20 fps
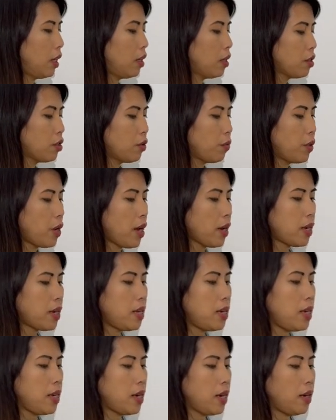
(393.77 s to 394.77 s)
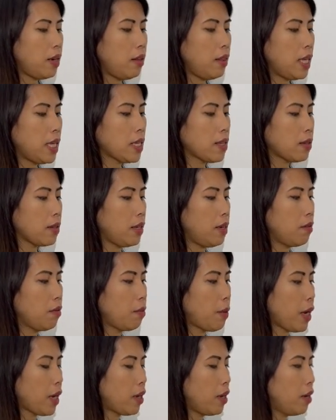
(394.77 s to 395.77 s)
So we're not going to need any of these leaves
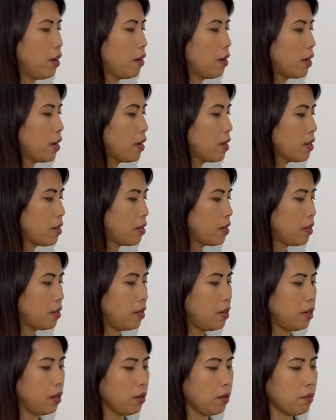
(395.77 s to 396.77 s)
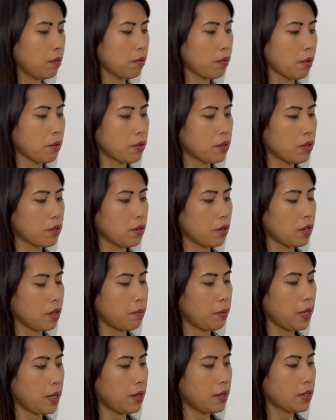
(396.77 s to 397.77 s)
back here because the roses are going to
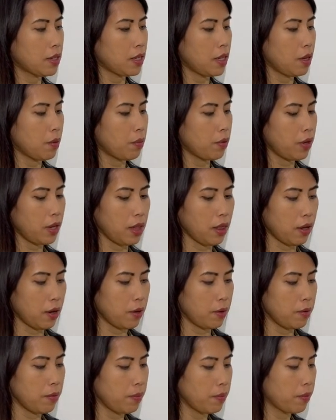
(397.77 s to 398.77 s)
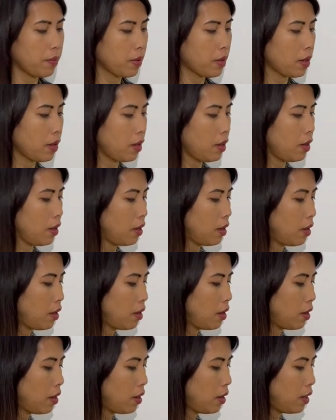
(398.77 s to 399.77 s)
be sitting pretty low.
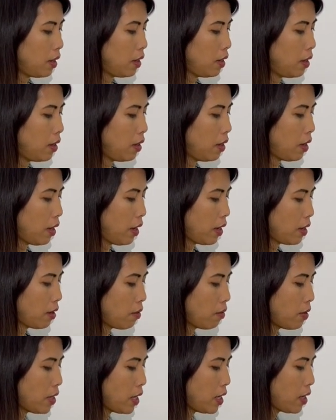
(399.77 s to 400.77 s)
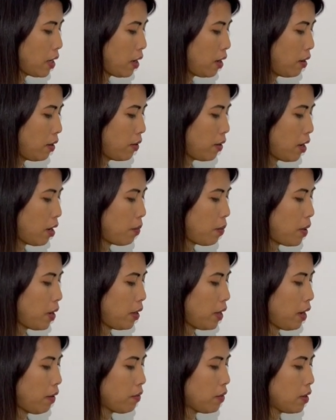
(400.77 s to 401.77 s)
And I can already tell that I'll
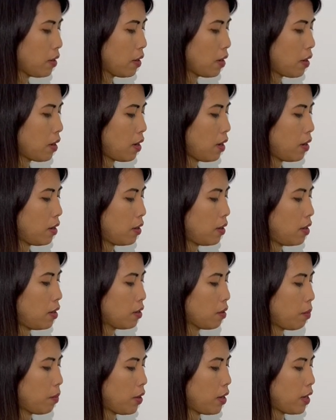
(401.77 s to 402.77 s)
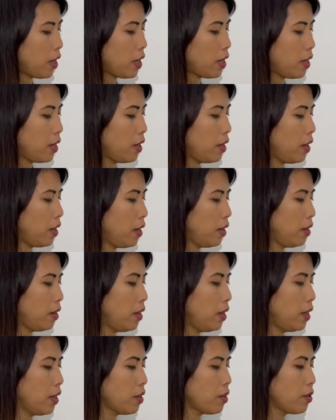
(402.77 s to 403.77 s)
probably have to cut these apart and
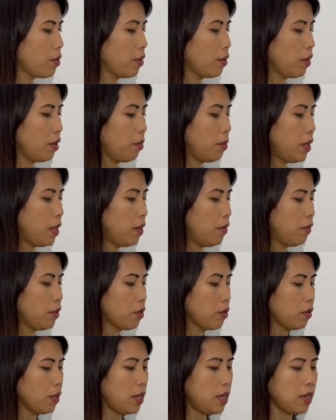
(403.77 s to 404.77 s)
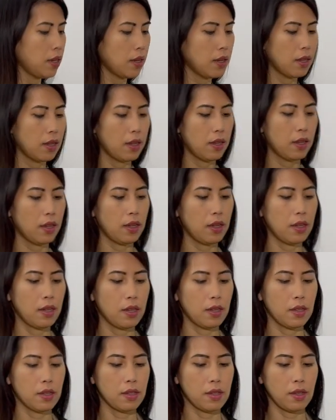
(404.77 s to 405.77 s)
insert them individually.
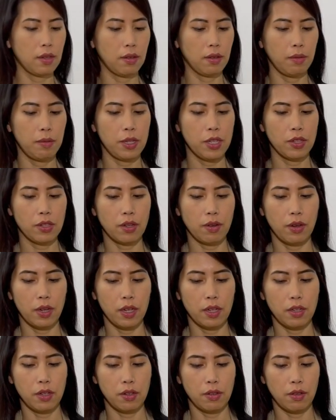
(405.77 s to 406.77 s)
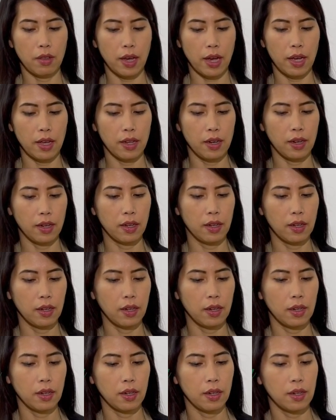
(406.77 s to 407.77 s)
So let me just go ahead and do that.
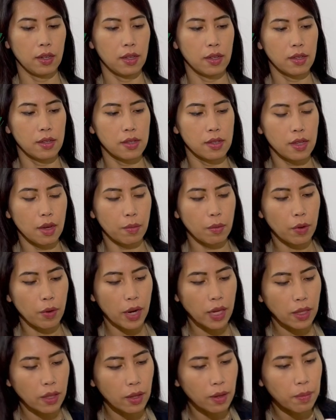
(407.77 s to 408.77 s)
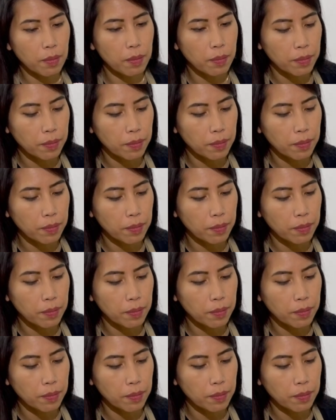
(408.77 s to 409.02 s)
Separate them.